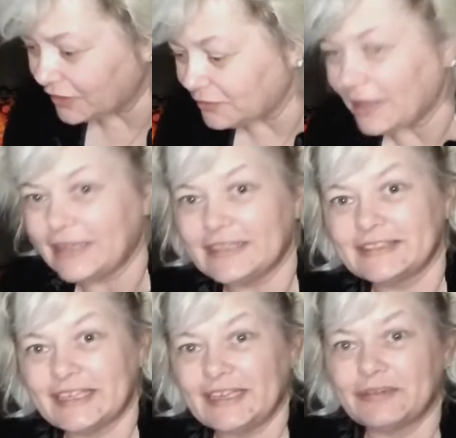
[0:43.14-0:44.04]
ready to
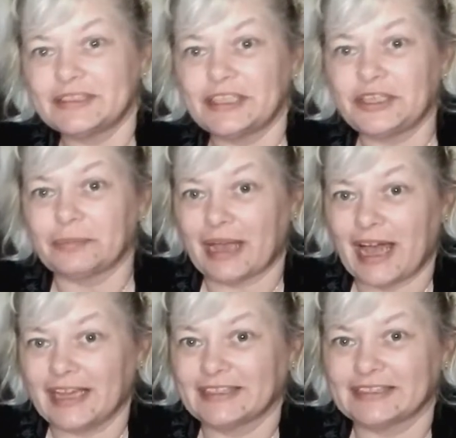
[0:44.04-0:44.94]
see what's in your
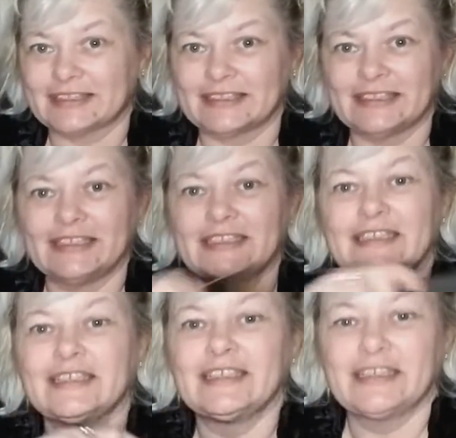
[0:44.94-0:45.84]
box?
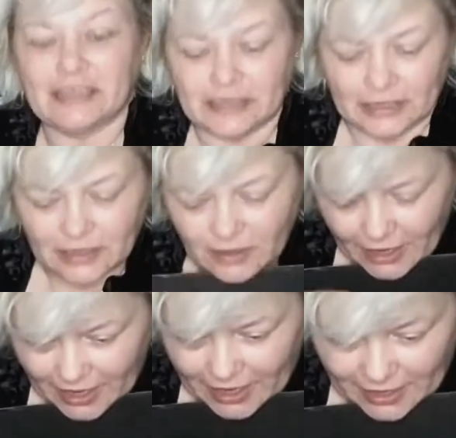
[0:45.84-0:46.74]

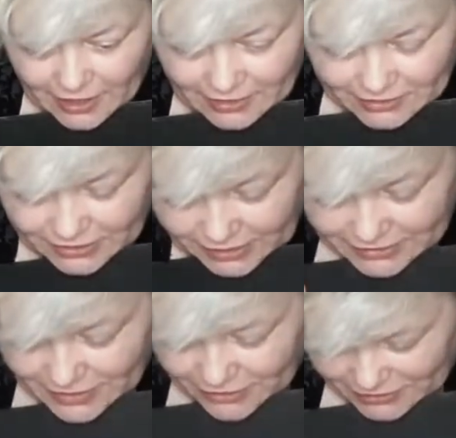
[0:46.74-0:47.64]
Okay, she
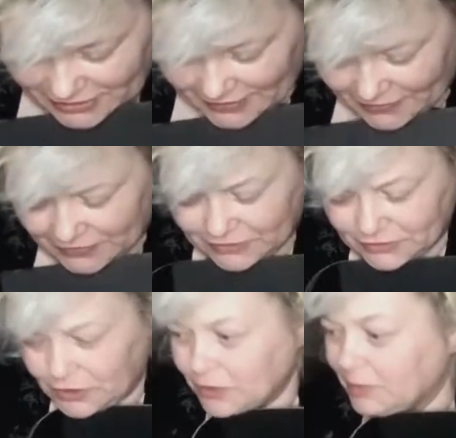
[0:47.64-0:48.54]
doesn't understand that this is
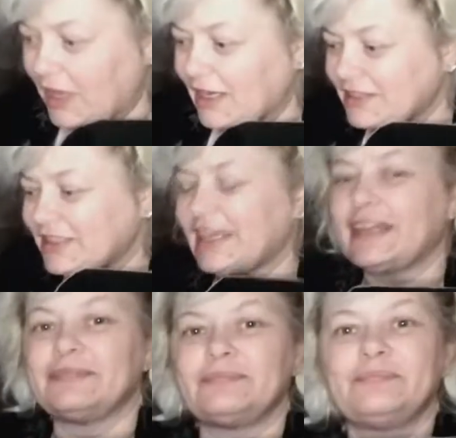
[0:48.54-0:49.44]
her box
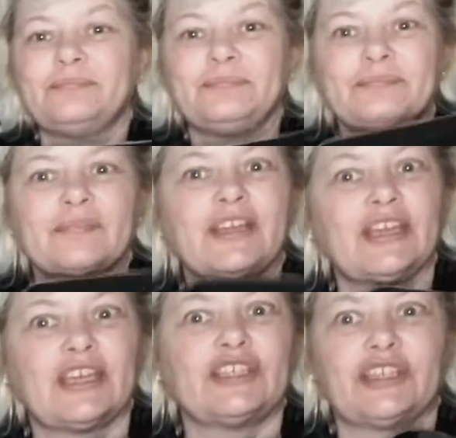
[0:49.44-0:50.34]
yet.
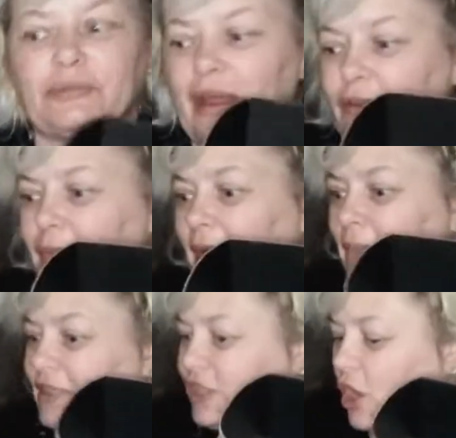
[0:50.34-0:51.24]
She'd rather bite
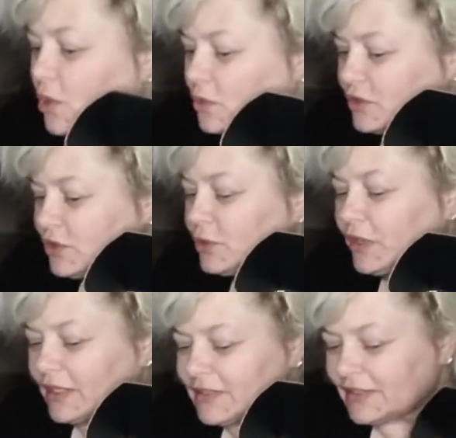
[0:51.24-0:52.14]
my toes.
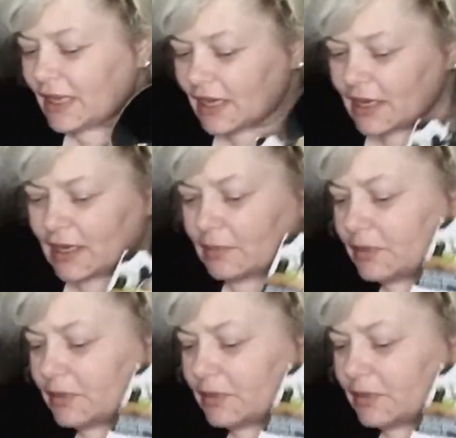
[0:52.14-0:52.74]
Luna, stop.